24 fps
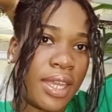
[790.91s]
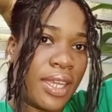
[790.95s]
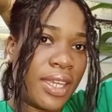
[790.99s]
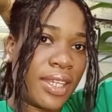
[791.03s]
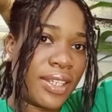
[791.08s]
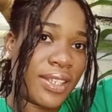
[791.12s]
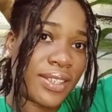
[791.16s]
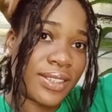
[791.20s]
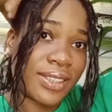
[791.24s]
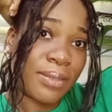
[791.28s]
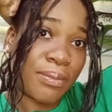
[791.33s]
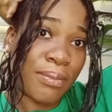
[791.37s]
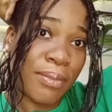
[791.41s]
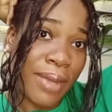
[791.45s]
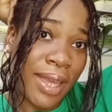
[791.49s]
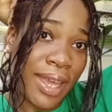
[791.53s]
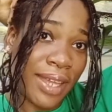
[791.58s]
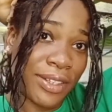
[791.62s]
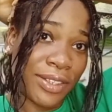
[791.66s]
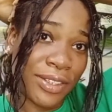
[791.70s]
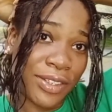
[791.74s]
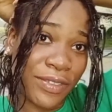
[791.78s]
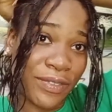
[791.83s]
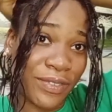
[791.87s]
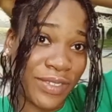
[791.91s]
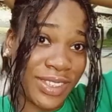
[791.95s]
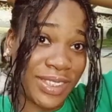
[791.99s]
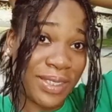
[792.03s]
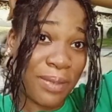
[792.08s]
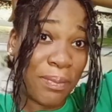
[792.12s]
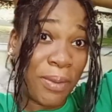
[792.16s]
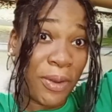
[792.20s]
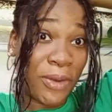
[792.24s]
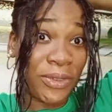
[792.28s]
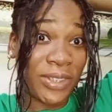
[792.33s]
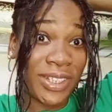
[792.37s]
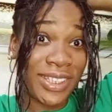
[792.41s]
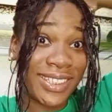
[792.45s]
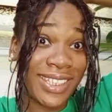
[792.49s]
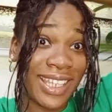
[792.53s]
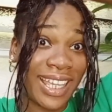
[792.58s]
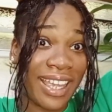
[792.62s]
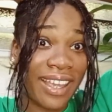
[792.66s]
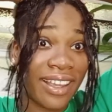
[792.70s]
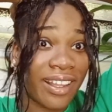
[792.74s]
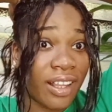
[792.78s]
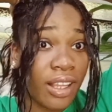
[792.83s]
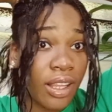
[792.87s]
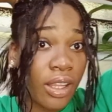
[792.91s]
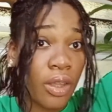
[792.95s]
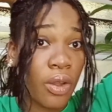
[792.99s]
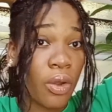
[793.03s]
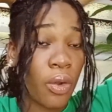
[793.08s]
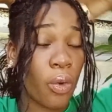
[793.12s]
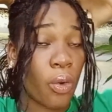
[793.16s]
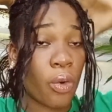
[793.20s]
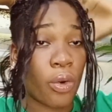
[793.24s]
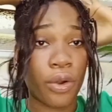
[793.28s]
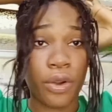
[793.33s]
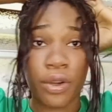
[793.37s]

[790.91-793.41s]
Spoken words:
It doesn't matter if it's a ponytail